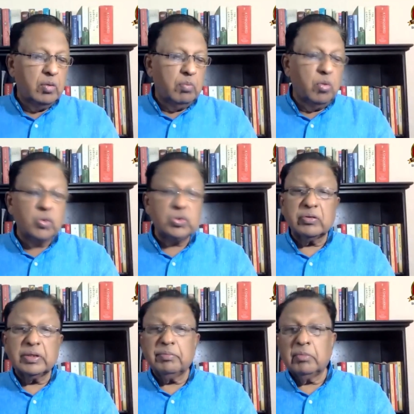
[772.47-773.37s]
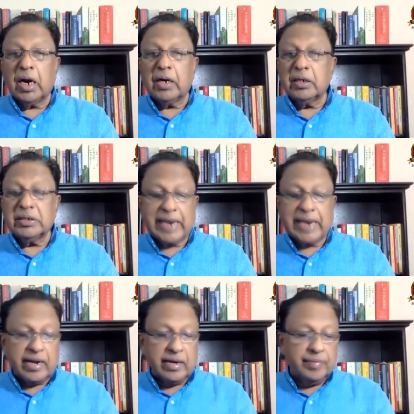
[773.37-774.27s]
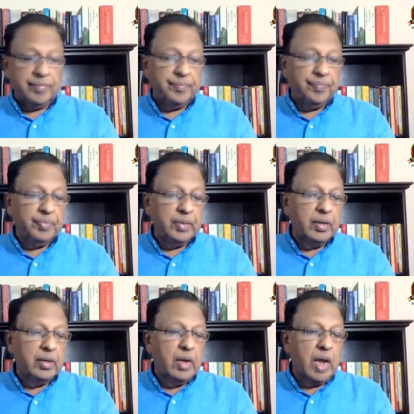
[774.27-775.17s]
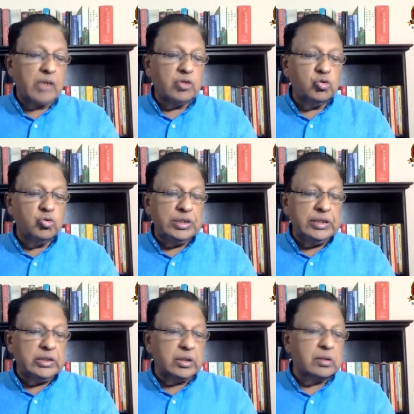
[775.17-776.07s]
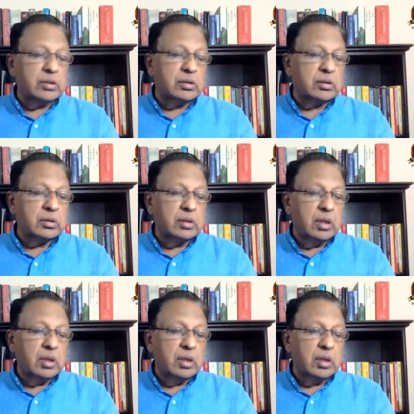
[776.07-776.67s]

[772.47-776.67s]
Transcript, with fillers: most of them under 10, and two teachers